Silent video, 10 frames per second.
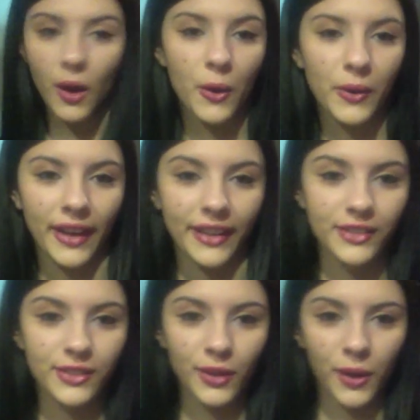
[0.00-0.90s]
Okay,
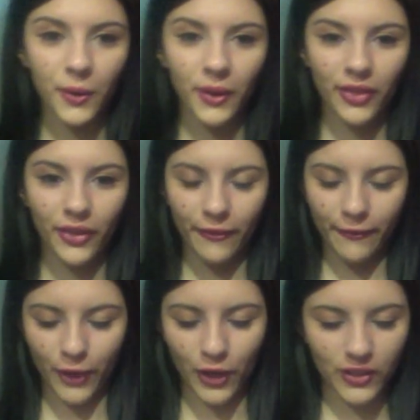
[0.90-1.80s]
so the
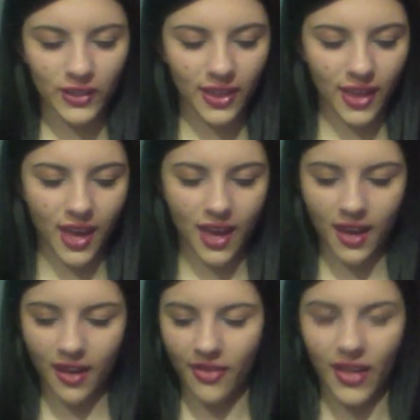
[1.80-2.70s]
first
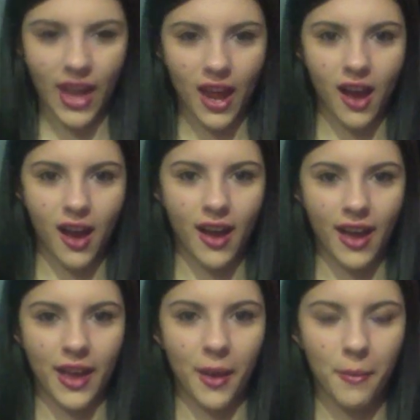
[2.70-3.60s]
thing that
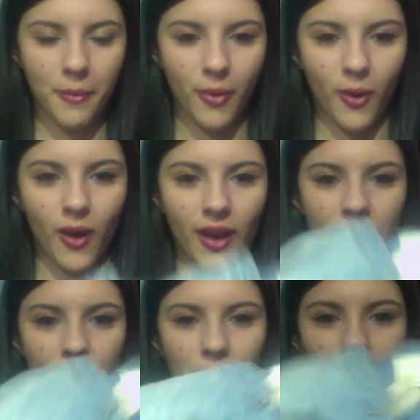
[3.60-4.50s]
I
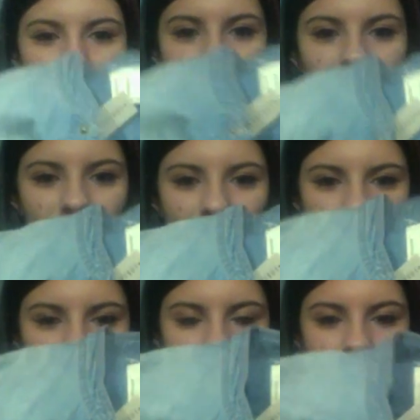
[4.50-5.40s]
bought was
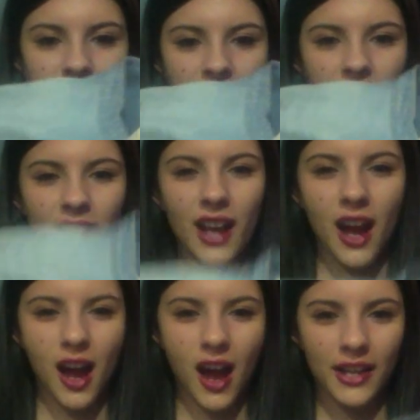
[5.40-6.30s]
this
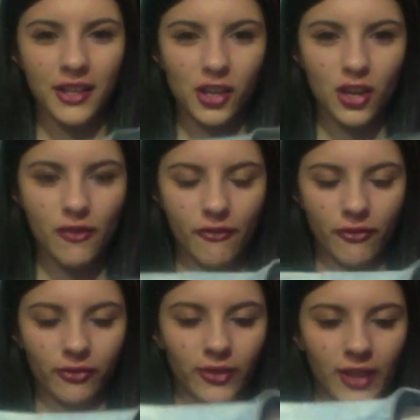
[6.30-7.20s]
kind
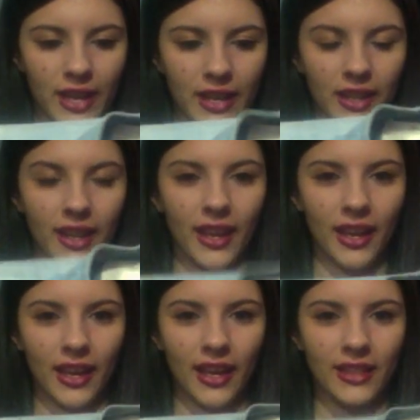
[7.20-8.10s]
of like,
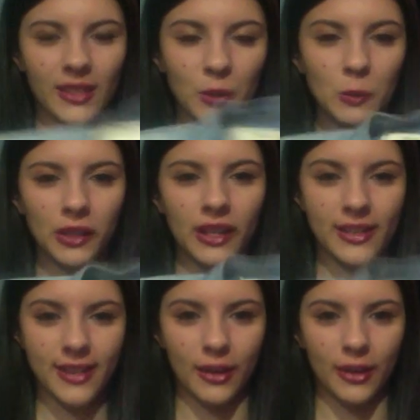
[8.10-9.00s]
it's supposed to be like a
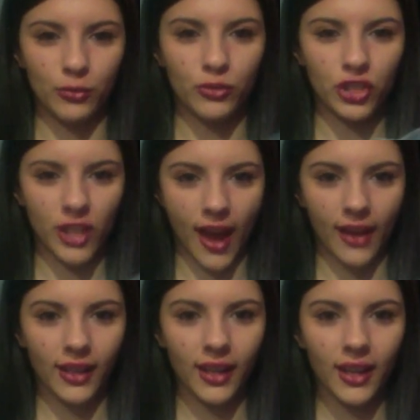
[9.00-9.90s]
denim
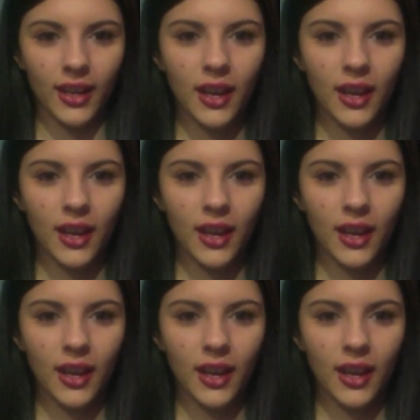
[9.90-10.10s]
jacket